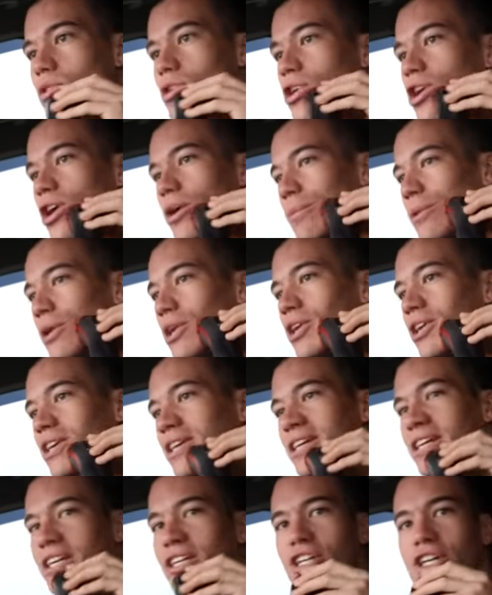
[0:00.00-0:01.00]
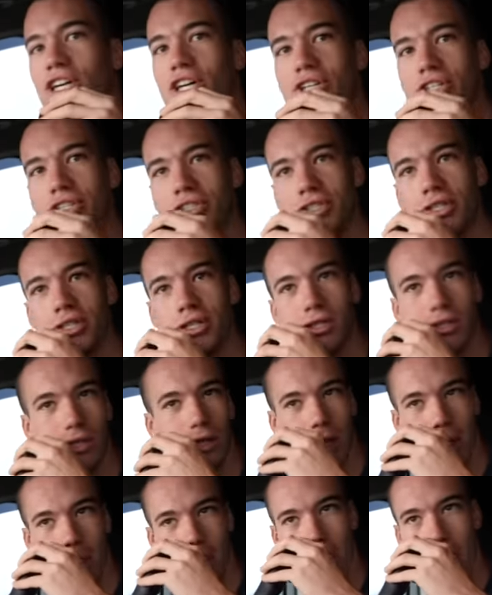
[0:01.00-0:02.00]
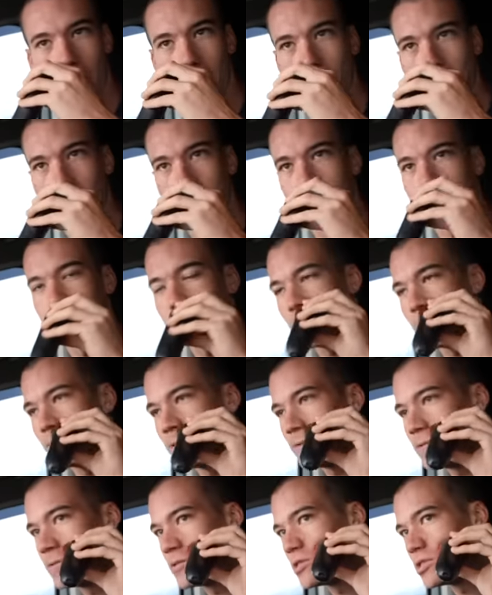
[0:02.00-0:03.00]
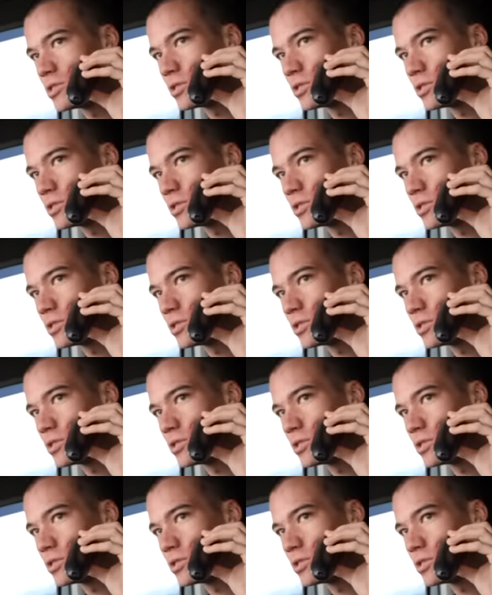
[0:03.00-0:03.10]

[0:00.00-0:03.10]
Gotta be looking good on the road.